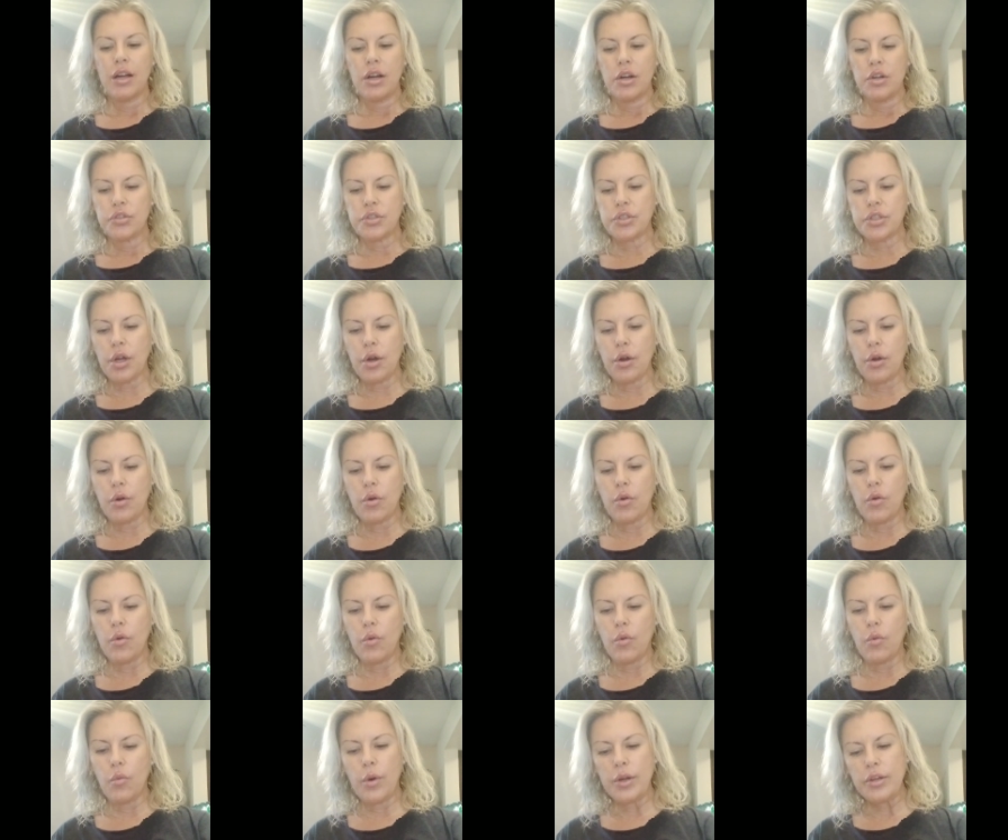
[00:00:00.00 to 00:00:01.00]

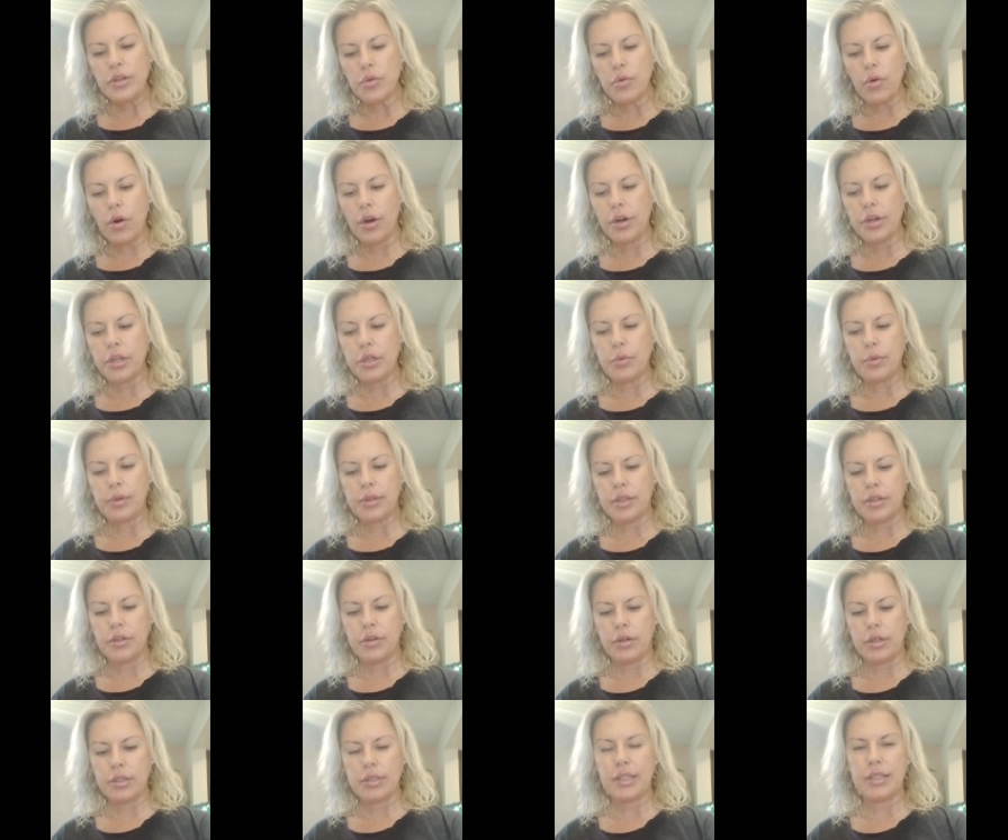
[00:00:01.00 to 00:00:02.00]
So when you argue with the
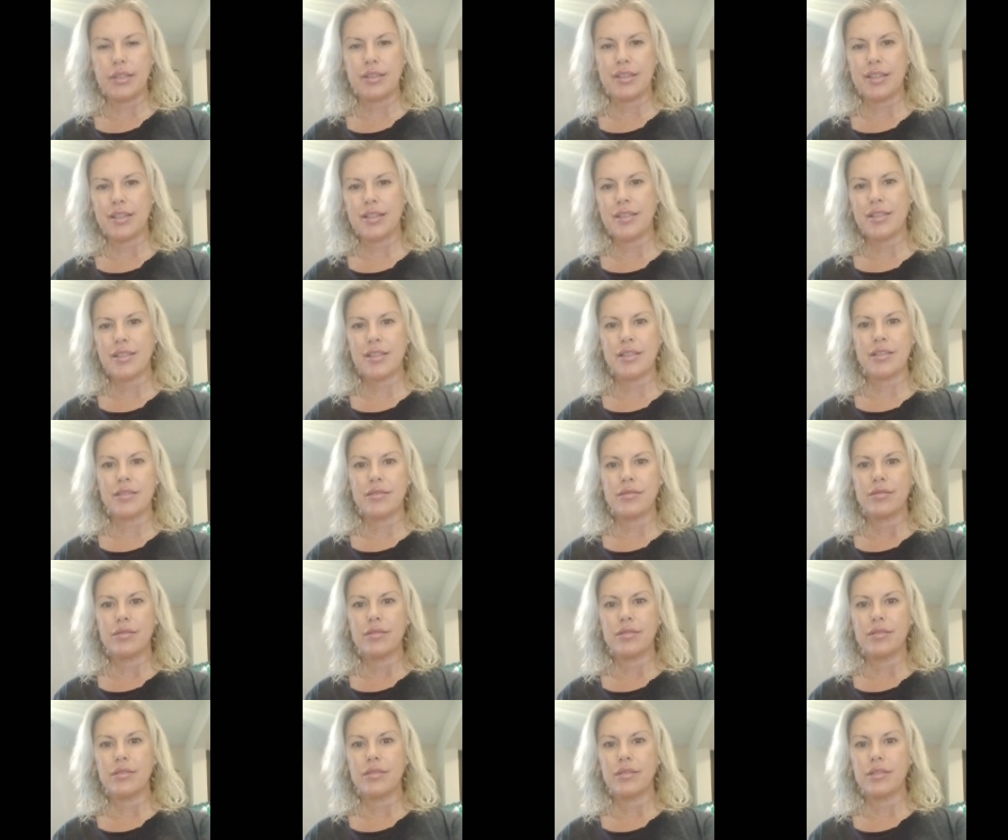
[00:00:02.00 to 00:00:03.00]
narcissist
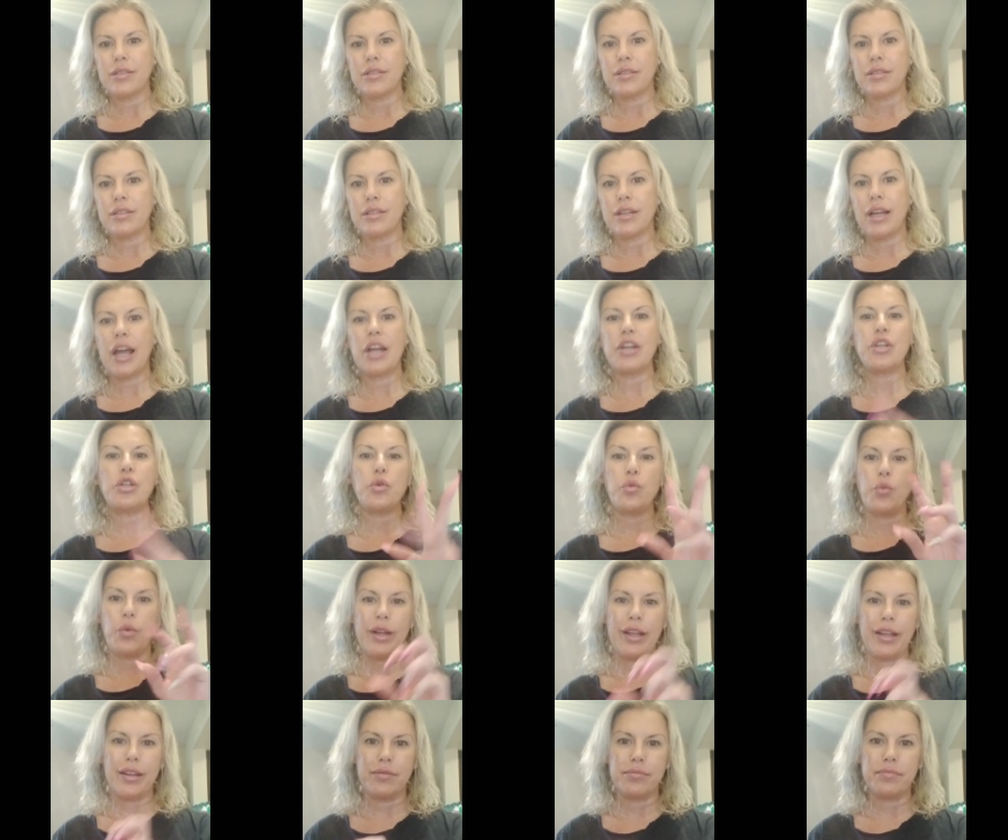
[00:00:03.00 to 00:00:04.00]
and you
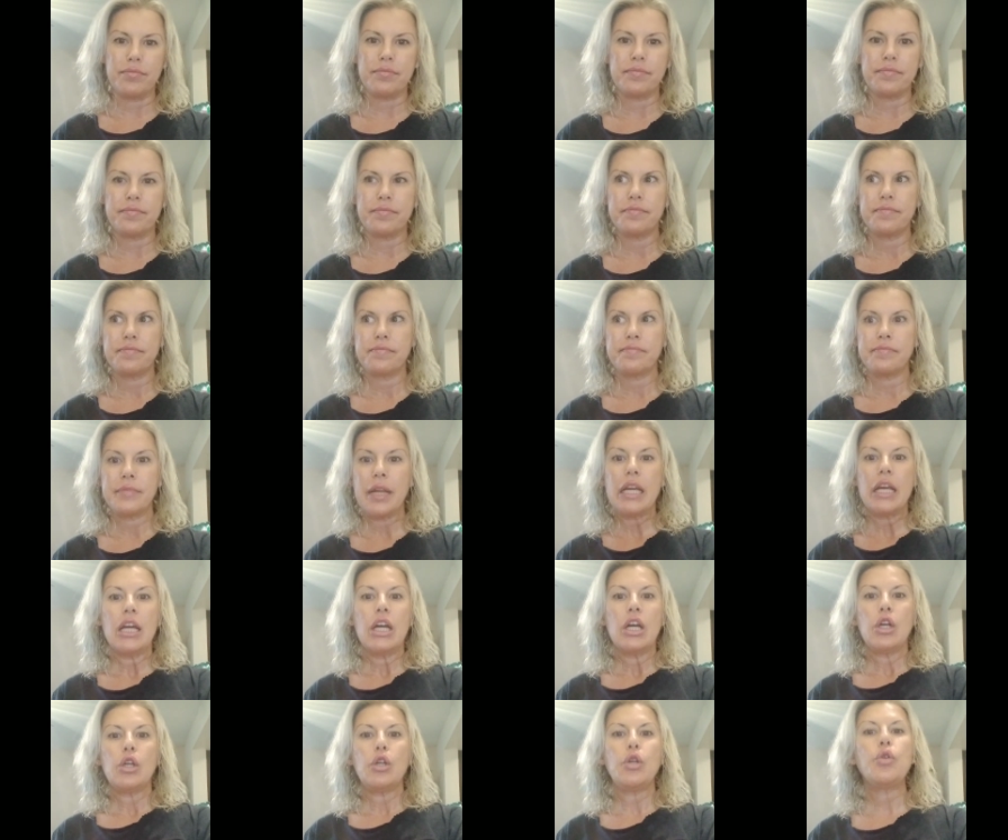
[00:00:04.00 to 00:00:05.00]
win,
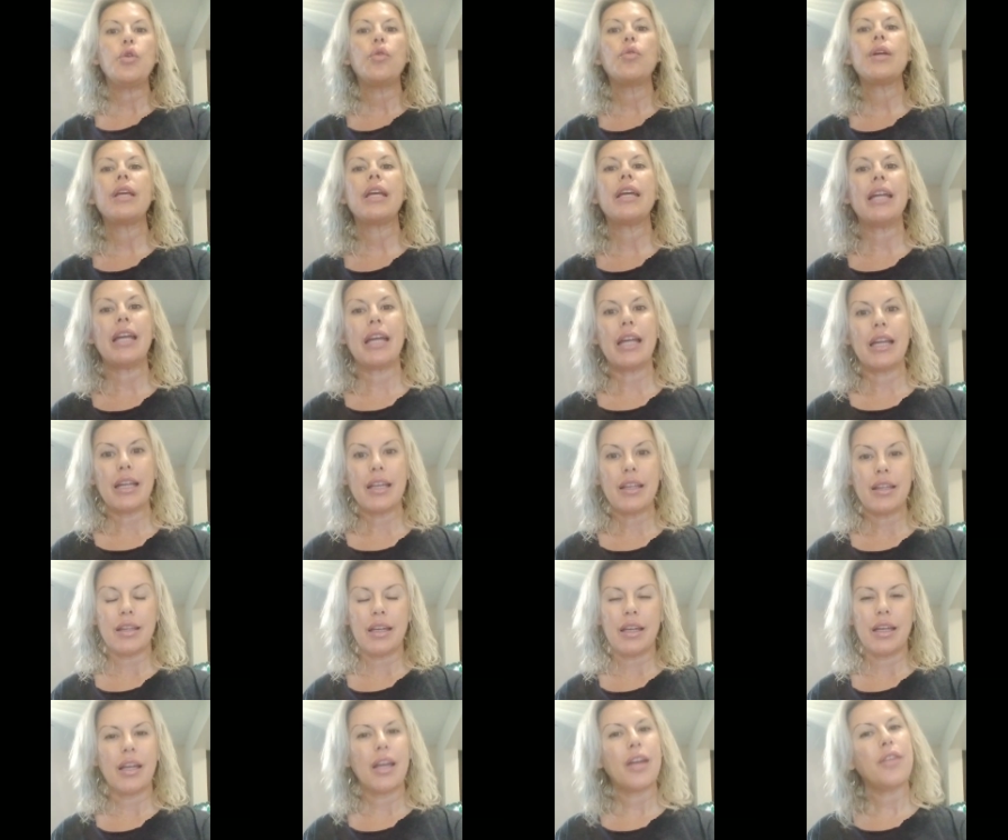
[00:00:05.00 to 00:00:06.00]
you don't get
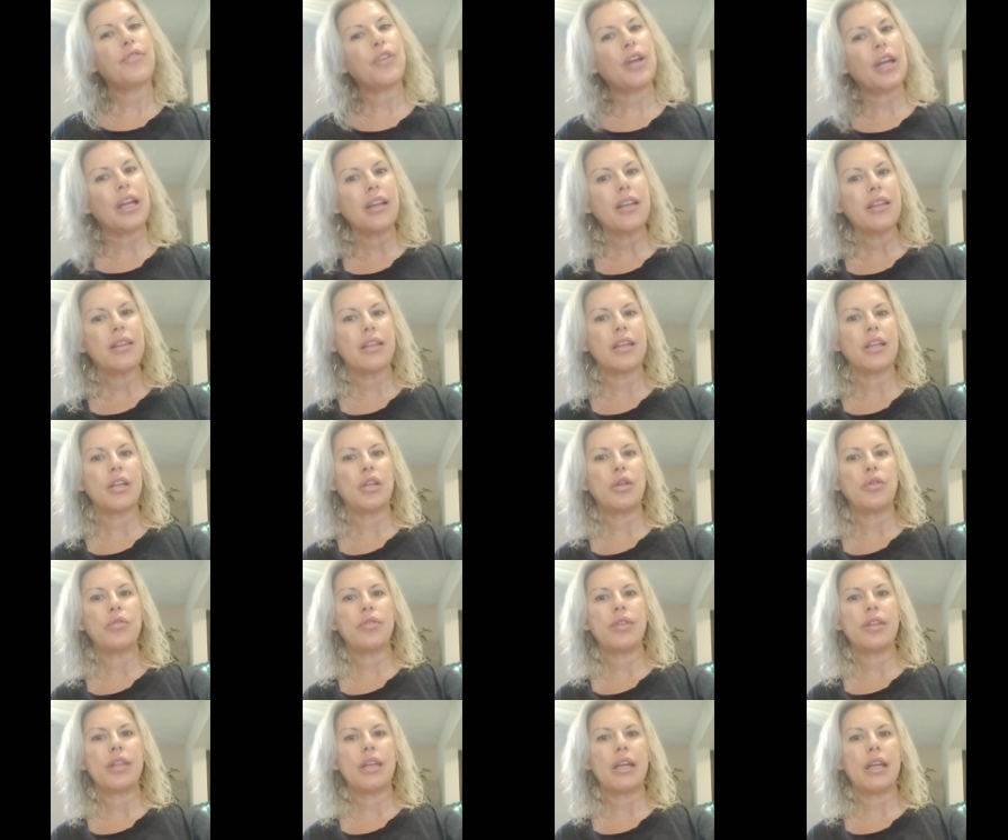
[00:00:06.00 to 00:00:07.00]
anything. If anything, you
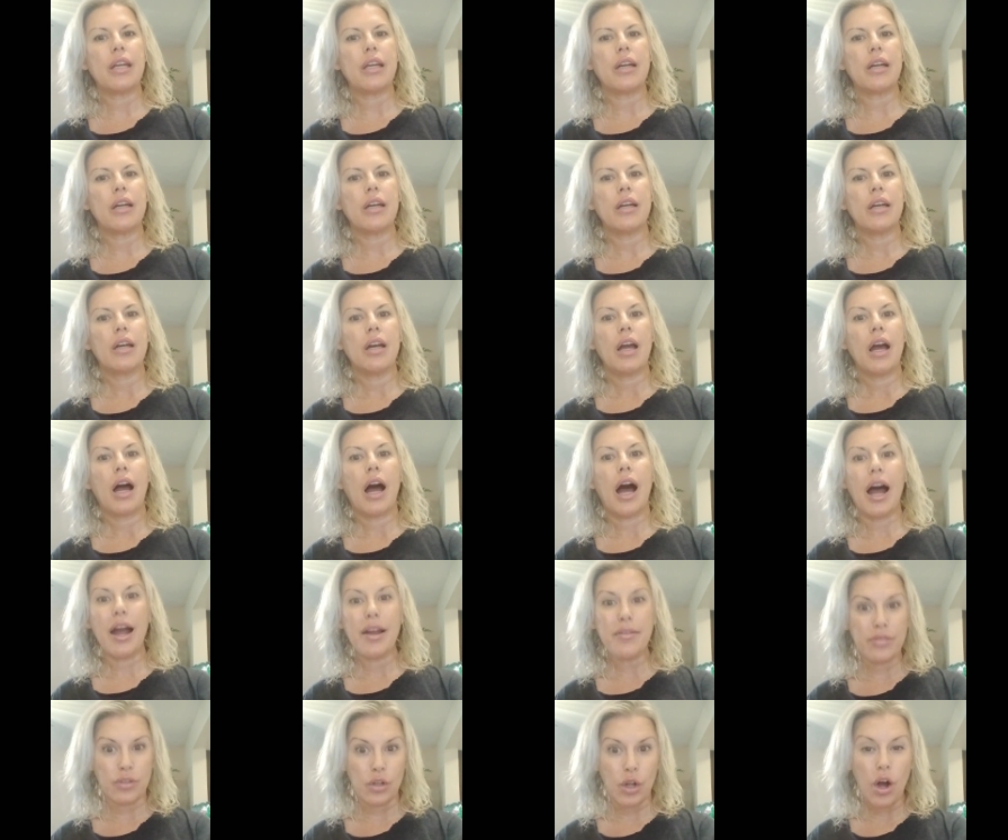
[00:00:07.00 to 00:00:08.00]
think,
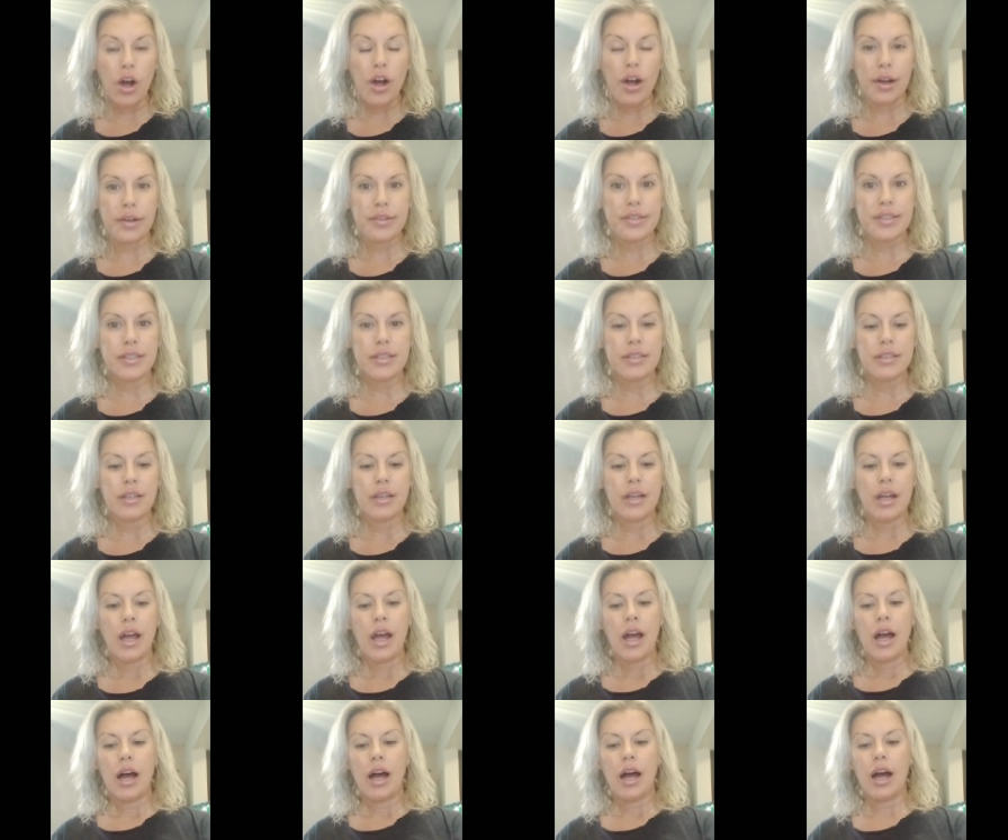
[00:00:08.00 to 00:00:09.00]
I've lost.
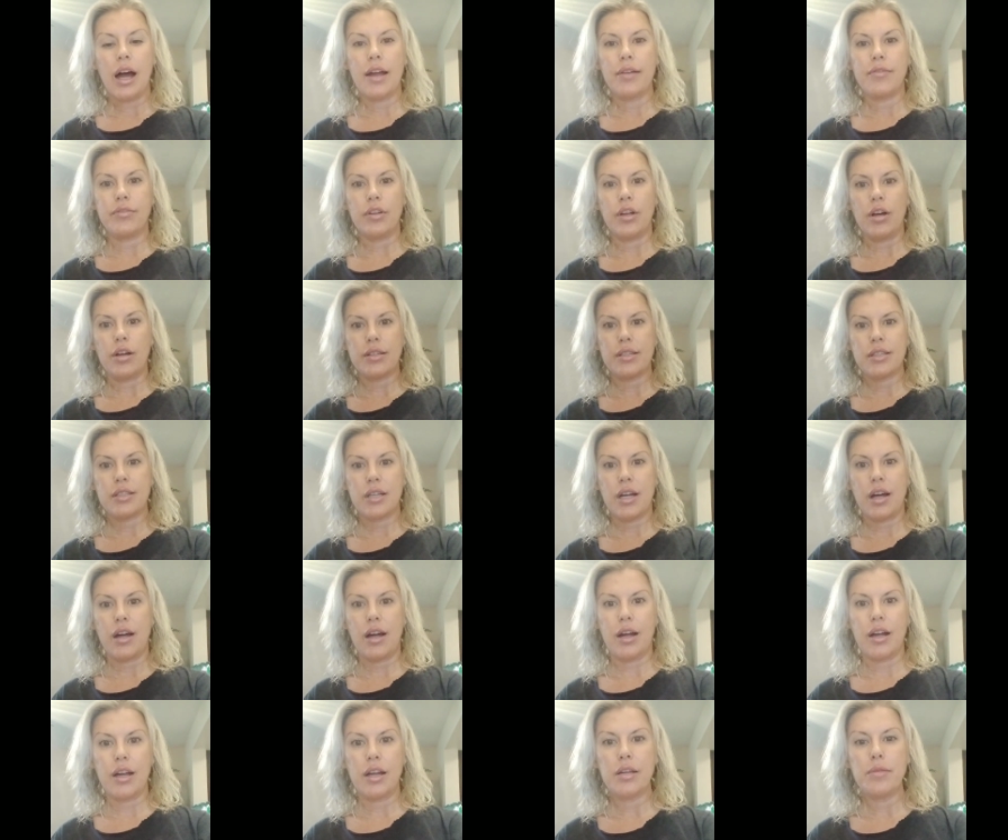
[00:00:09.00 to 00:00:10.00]
I've lost
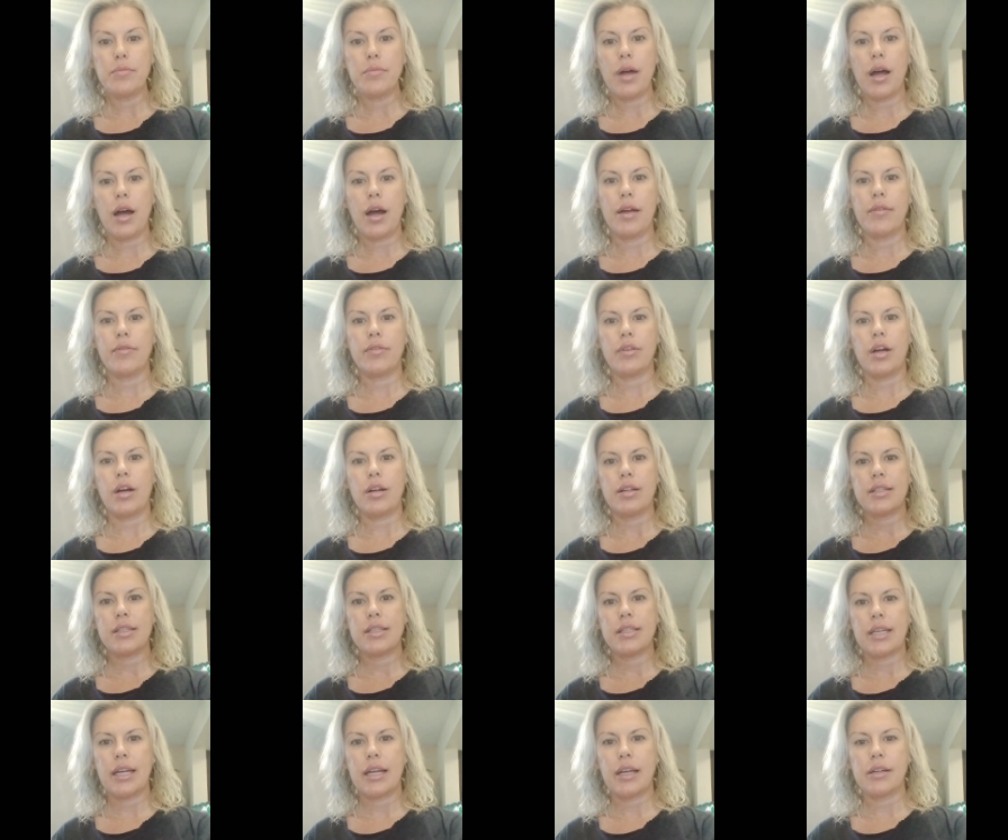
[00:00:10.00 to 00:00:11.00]
time. I've lost
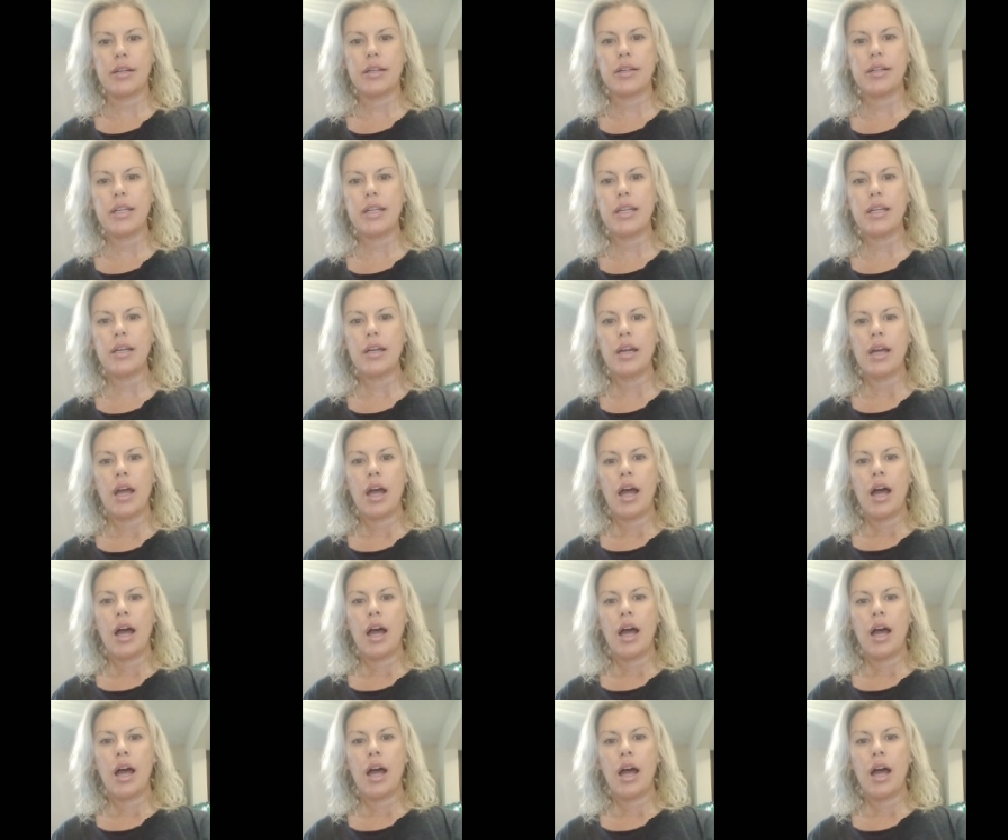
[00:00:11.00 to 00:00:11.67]
sanity.